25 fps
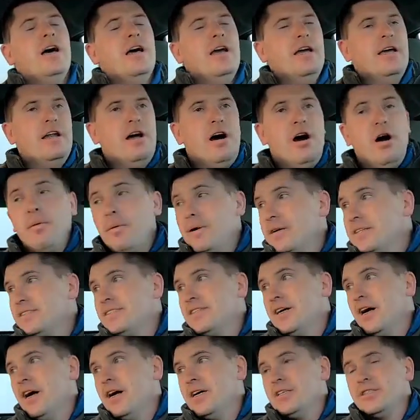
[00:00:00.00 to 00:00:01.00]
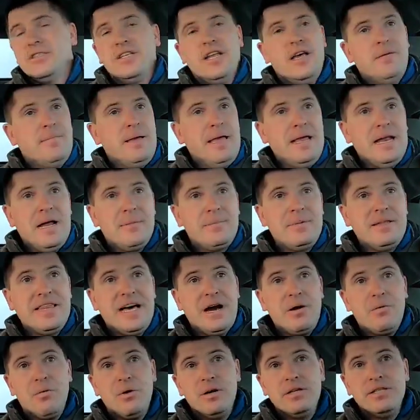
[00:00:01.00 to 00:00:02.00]
It always does. And that may not be
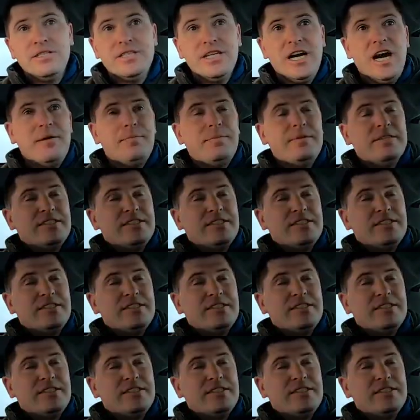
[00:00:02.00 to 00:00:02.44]
that one job,